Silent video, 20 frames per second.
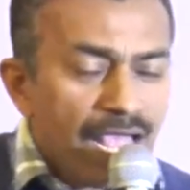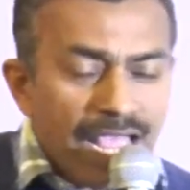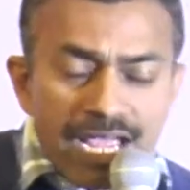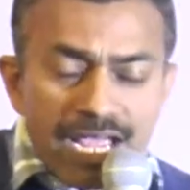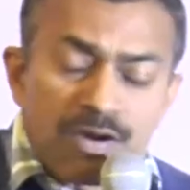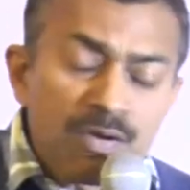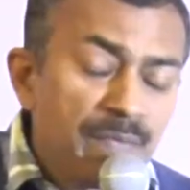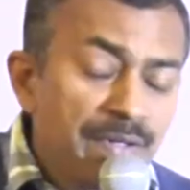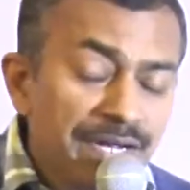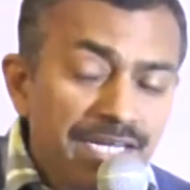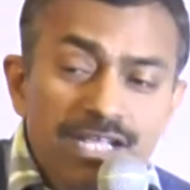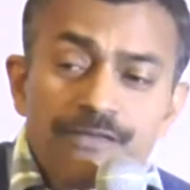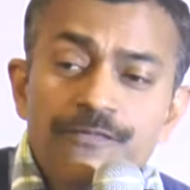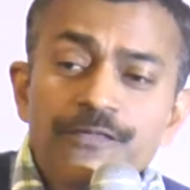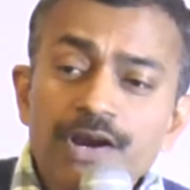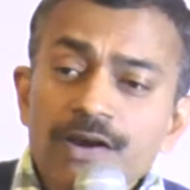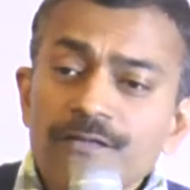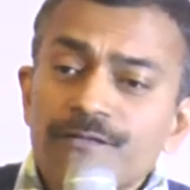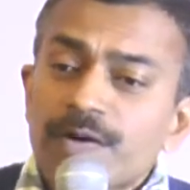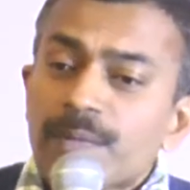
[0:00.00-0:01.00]
It will be
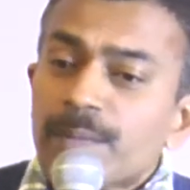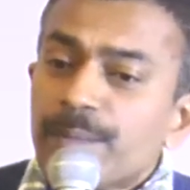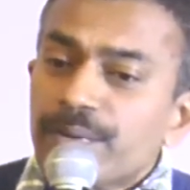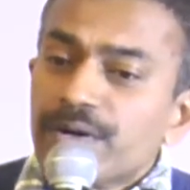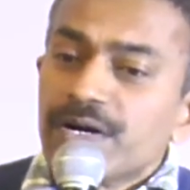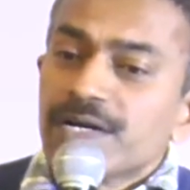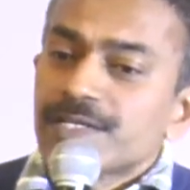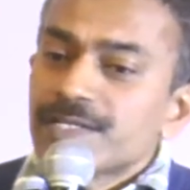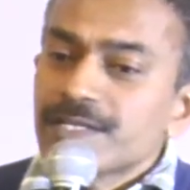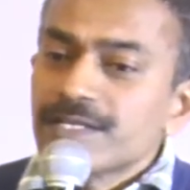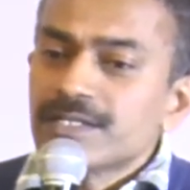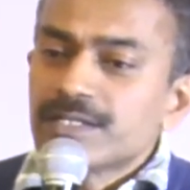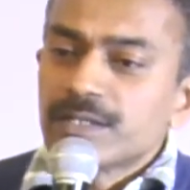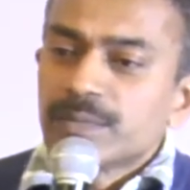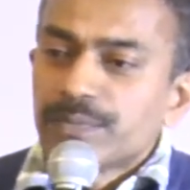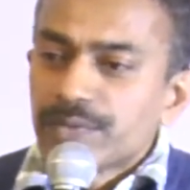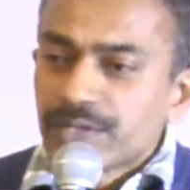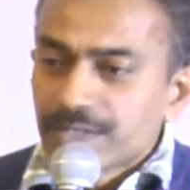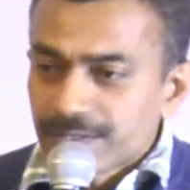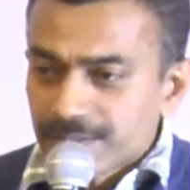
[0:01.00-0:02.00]
different from person to
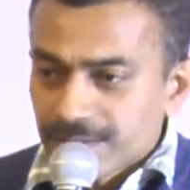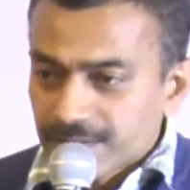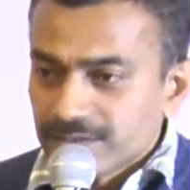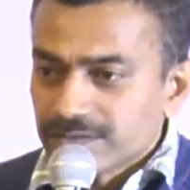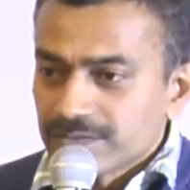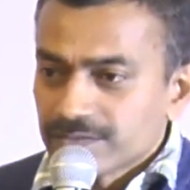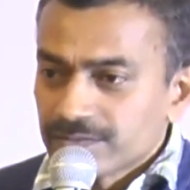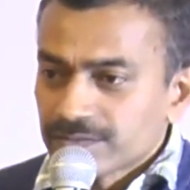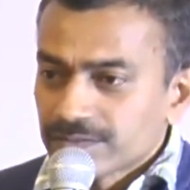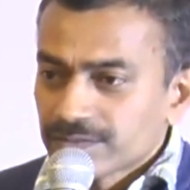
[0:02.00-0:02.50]
person.